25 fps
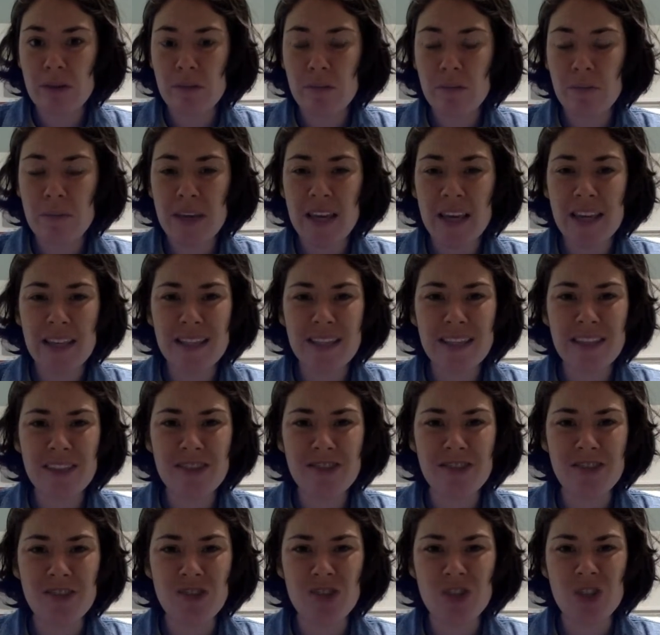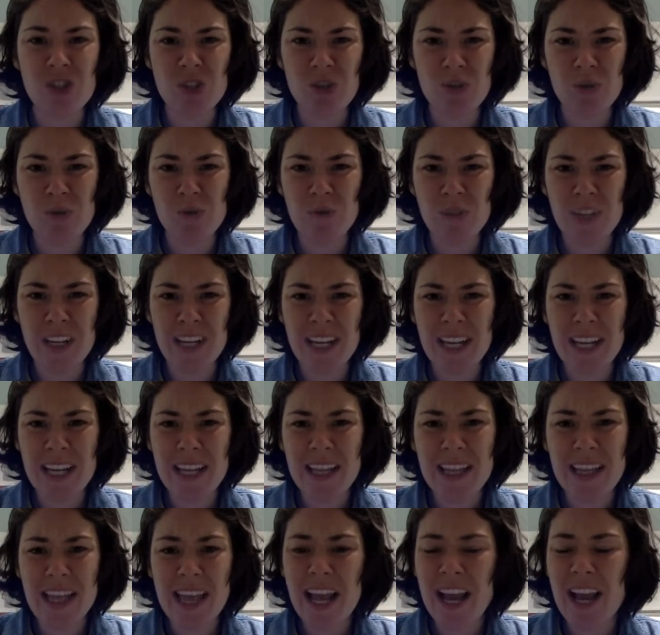because there's a tree
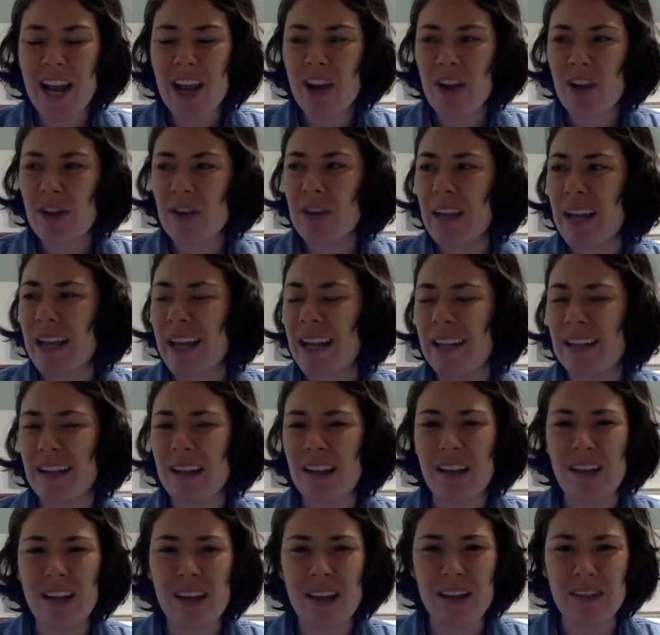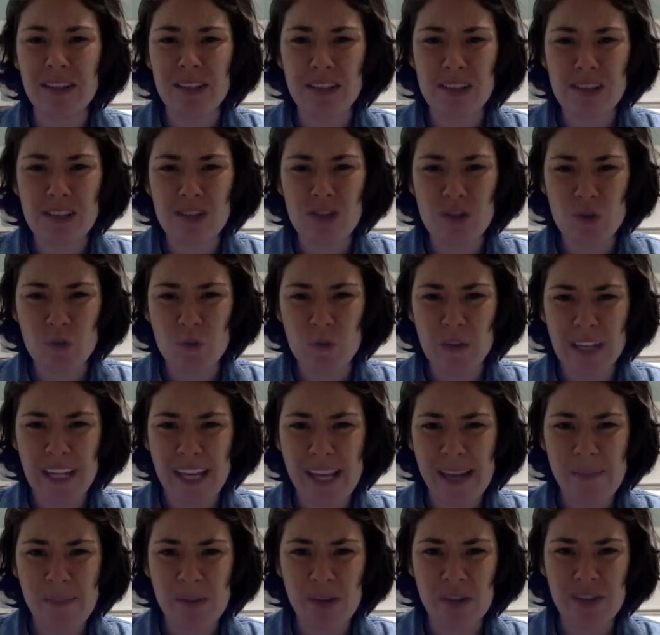in there and a
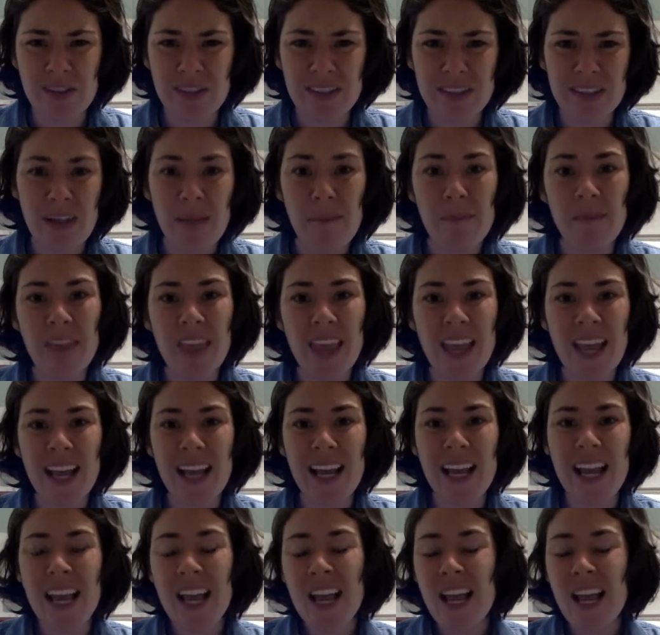stream or something